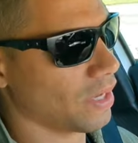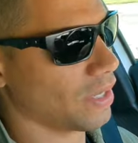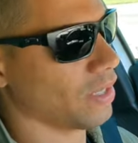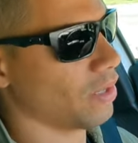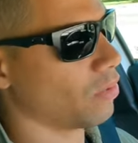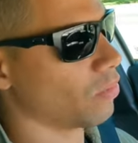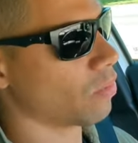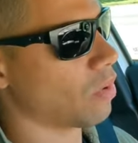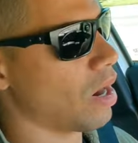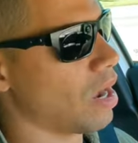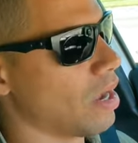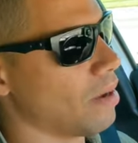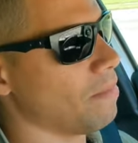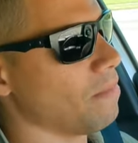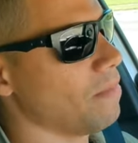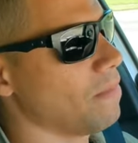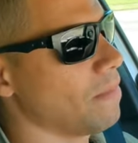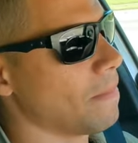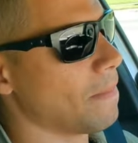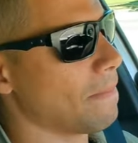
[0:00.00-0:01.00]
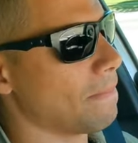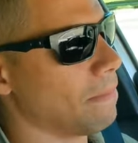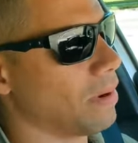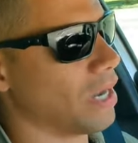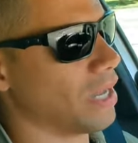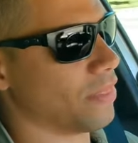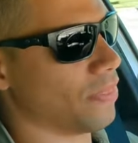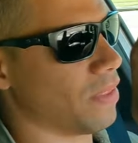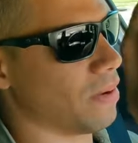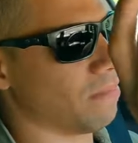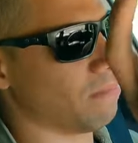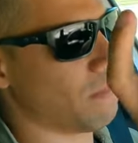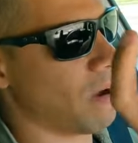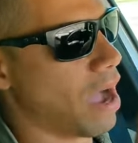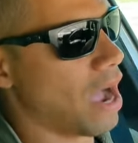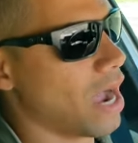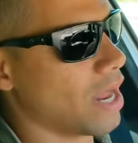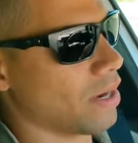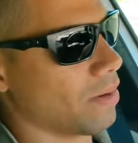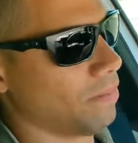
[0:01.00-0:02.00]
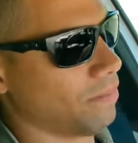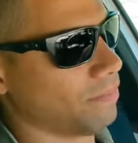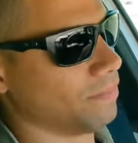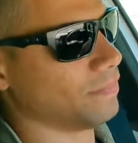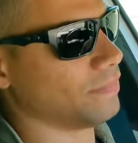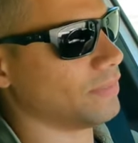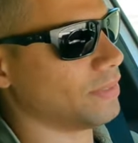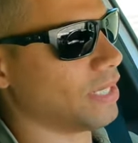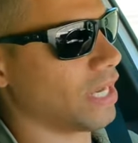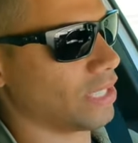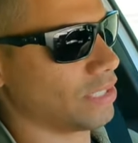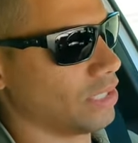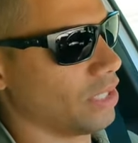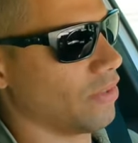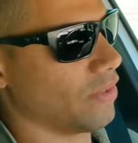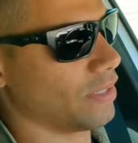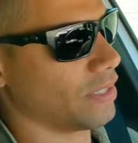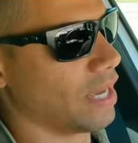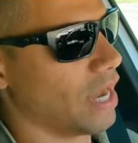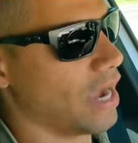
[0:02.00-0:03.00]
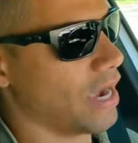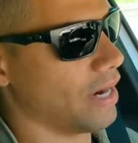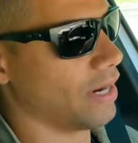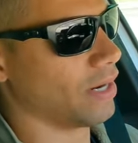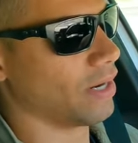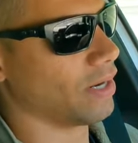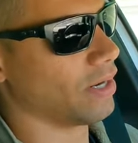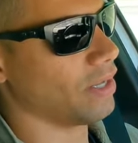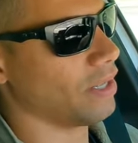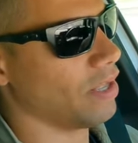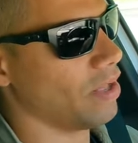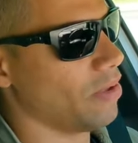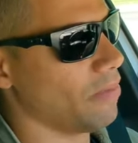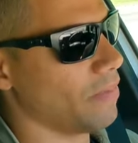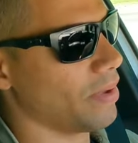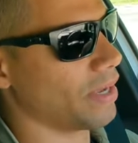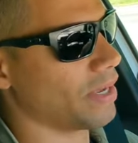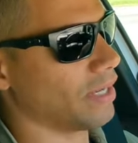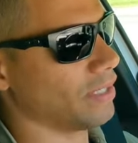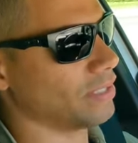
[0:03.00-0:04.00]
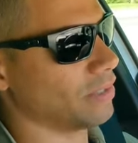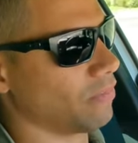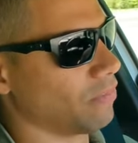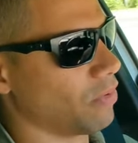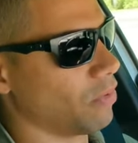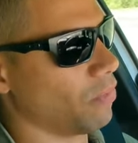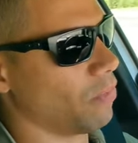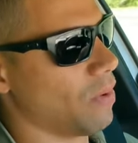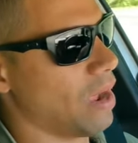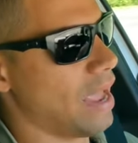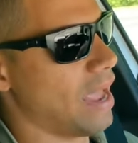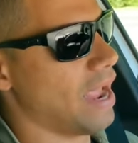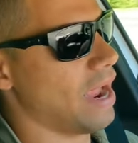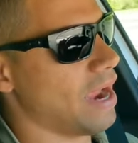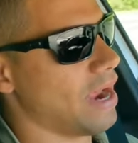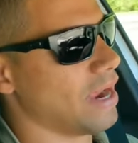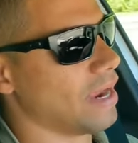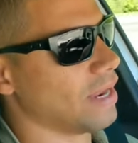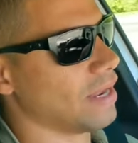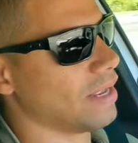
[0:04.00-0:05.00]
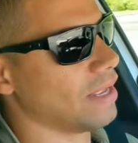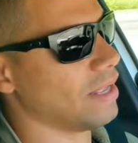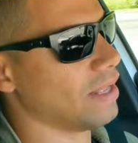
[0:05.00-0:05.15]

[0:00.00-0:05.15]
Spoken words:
think it'll rub, but the bottom section of the tire, because of the way